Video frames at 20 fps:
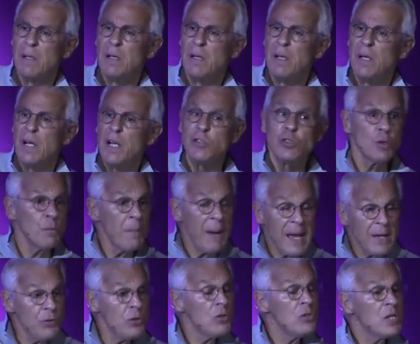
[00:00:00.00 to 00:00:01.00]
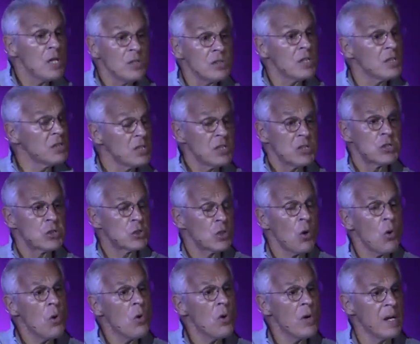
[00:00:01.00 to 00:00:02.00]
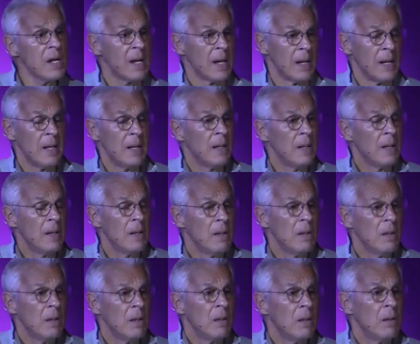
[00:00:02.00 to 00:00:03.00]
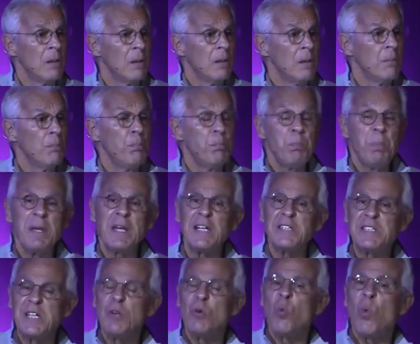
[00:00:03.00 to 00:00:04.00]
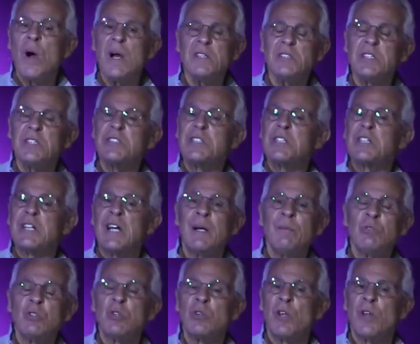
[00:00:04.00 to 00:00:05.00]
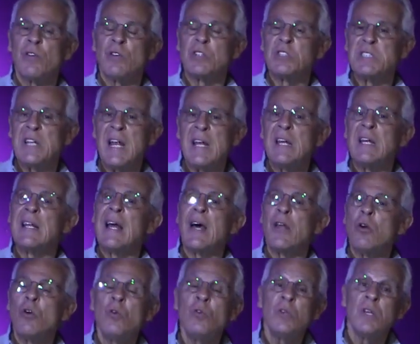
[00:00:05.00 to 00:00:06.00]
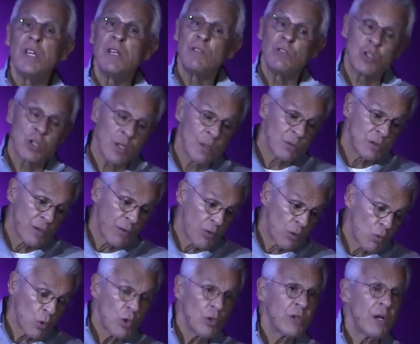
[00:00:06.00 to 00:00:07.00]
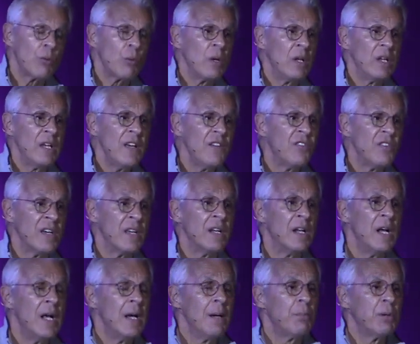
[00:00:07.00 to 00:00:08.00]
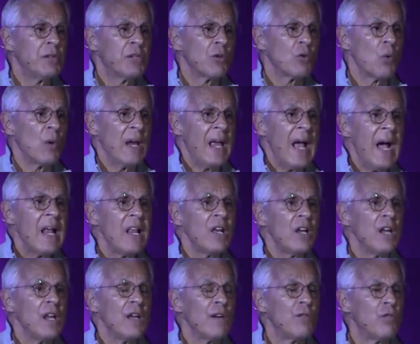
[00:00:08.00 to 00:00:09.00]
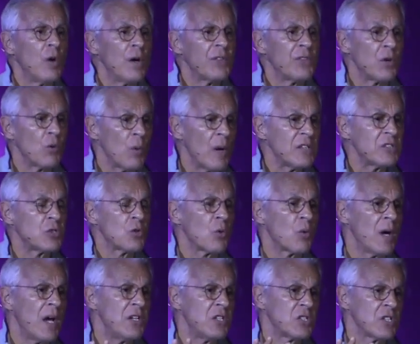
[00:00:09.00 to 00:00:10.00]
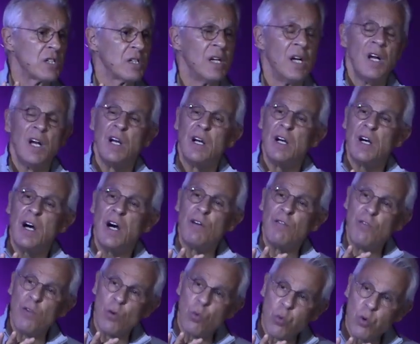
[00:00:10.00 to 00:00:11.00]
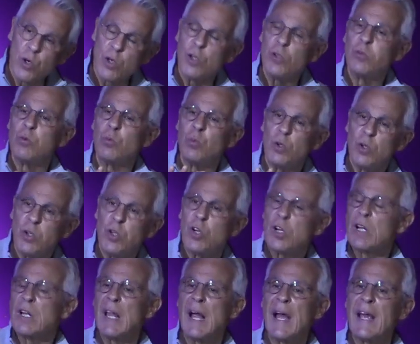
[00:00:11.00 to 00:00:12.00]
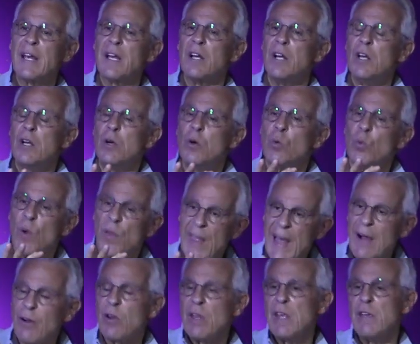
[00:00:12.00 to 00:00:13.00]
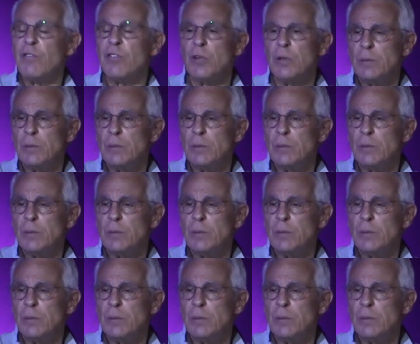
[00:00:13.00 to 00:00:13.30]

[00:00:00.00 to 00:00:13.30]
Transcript: And so Matthew tells us his story because he wants us to come to an understanding not only in terms of the world that we live in, but the reality of what the restoration of the world will look like without evil.